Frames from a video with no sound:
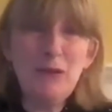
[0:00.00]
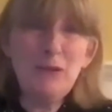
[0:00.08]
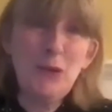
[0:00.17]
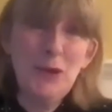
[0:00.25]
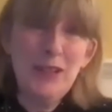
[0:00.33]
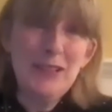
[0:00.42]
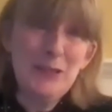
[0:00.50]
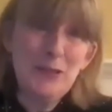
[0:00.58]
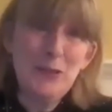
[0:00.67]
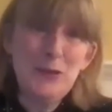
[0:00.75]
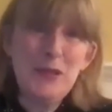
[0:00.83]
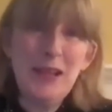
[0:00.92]
one, its
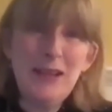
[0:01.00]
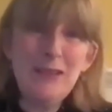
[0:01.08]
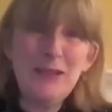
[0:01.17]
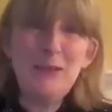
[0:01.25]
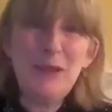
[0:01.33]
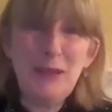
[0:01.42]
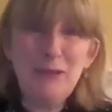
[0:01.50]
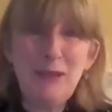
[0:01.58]
association with the